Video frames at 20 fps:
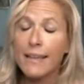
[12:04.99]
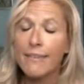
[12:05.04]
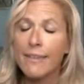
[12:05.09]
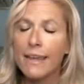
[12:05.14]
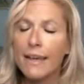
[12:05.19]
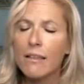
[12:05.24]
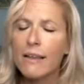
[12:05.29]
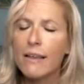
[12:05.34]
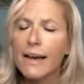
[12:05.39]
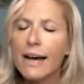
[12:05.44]

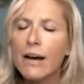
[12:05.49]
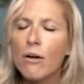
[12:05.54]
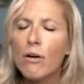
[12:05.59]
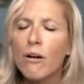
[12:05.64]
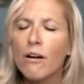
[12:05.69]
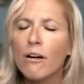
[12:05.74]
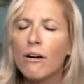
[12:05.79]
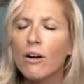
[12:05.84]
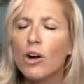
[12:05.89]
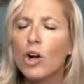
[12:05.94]
They
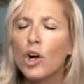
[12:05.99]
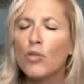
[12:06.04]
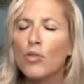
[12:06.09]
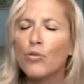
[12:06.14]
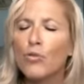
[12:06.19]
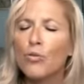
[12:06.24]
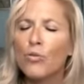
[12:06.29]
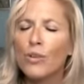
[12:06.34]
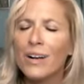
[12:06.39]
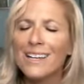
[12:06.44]
allow our
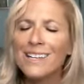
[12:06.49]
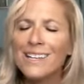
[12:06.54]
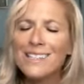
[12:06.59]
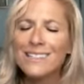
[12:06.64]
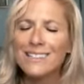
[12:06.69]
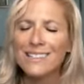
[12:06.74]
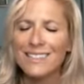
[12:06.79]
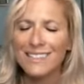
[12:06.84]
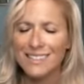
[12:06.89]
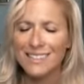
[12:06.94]

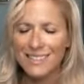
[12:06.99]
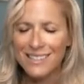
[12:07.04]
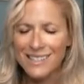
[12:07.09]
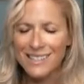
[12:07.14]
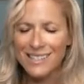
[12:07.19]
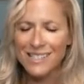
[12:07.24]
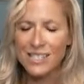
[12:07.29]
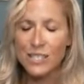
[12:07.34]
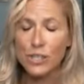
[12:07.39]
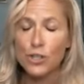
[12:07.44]

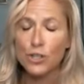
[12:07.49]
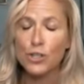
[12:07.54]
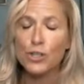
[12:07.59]
resonance